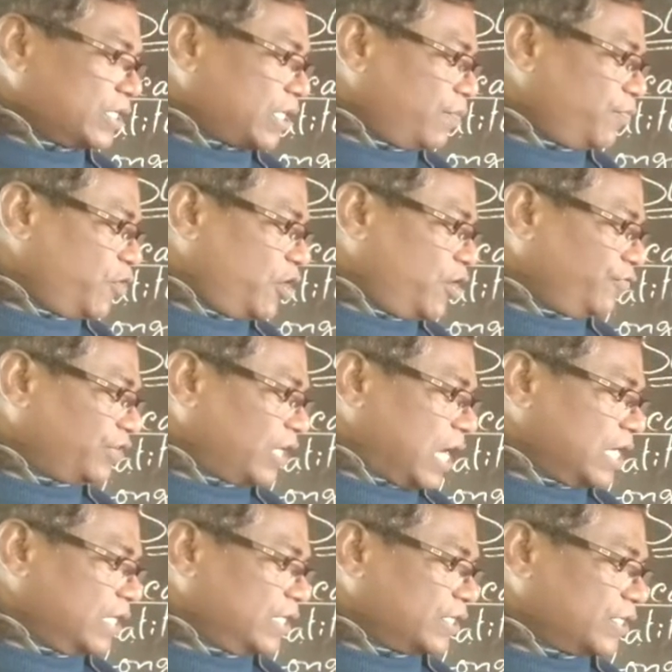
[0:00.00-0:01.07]
Some of the
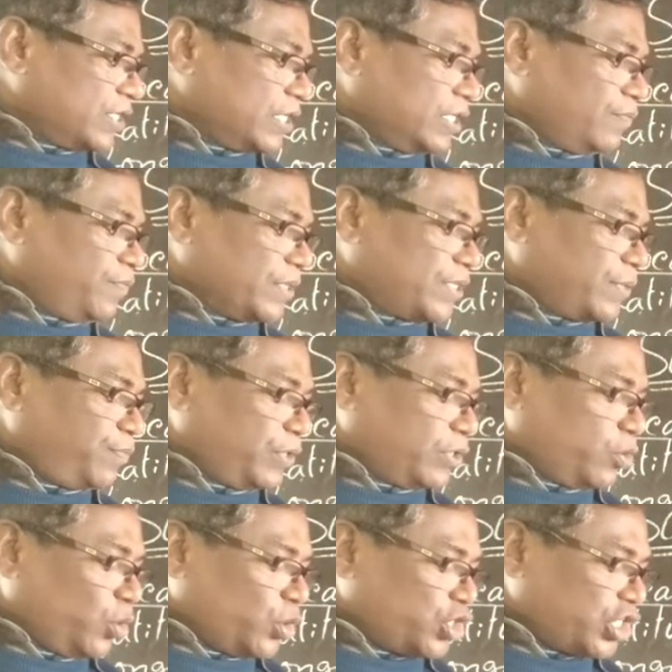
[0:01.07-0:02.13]
islands in
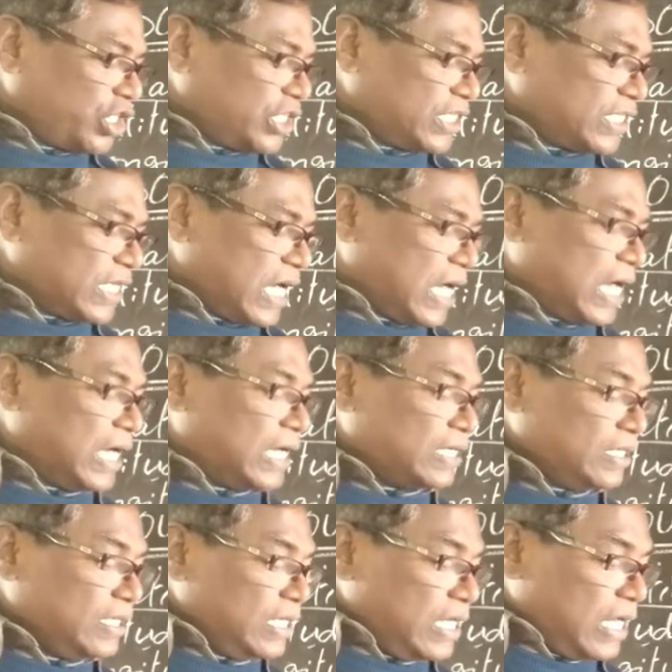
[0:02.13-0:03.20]
Pacific Oceans
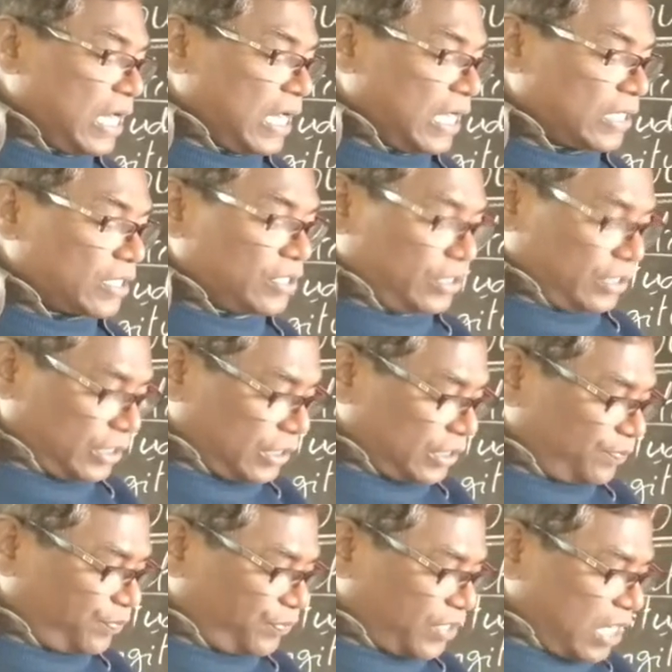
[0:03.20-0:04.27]
are
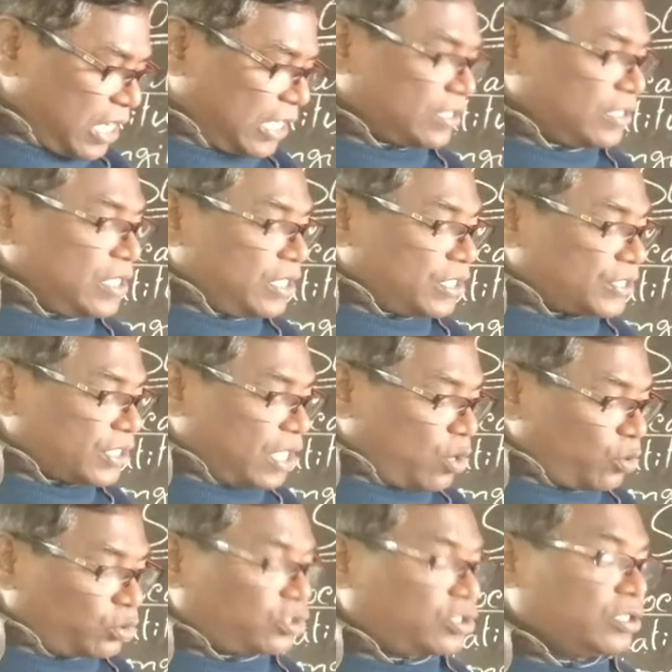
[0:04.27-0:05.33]

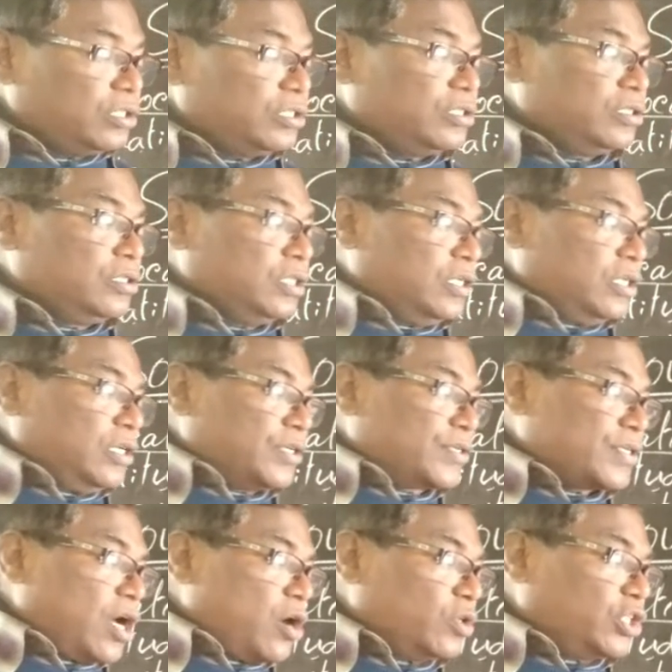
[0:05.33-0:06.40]
South
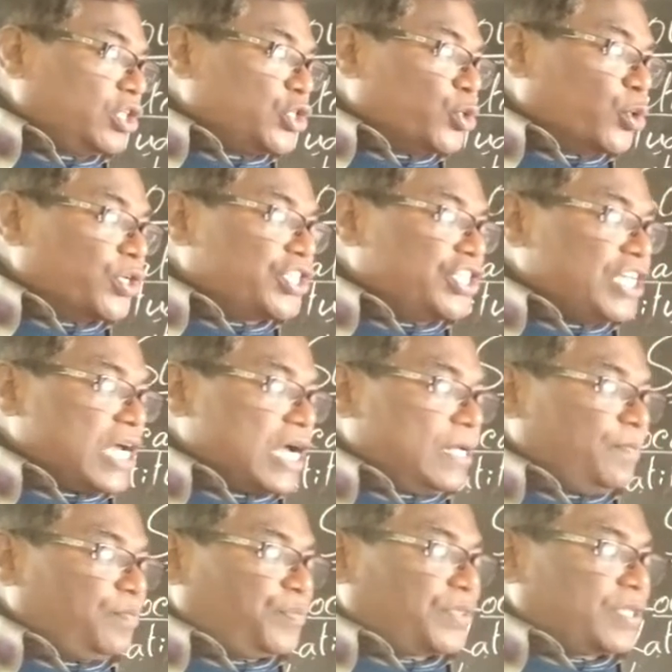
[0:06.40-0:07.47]
Georgia,
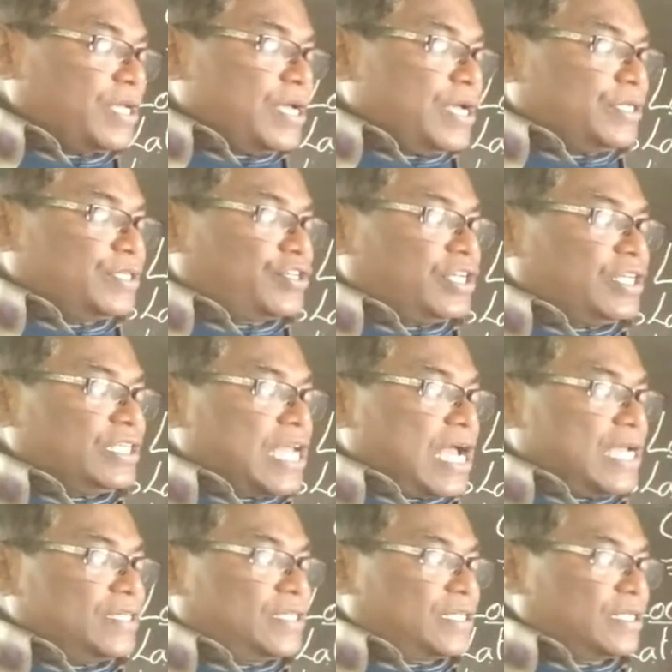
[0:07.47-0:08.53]

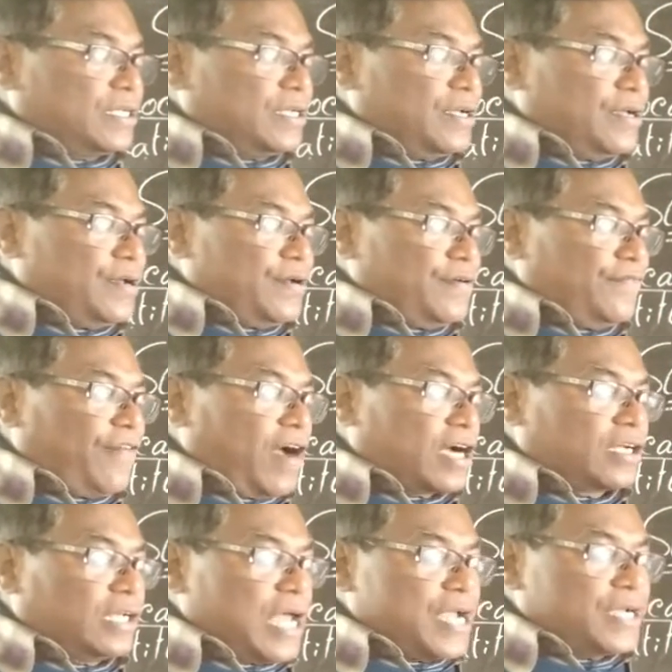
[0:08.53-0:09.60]
Trinidad,
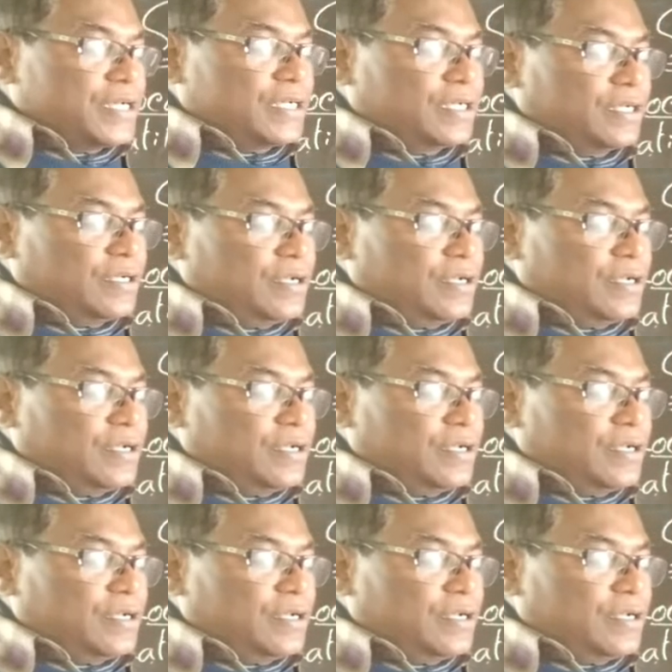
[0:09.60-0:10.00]
Falkland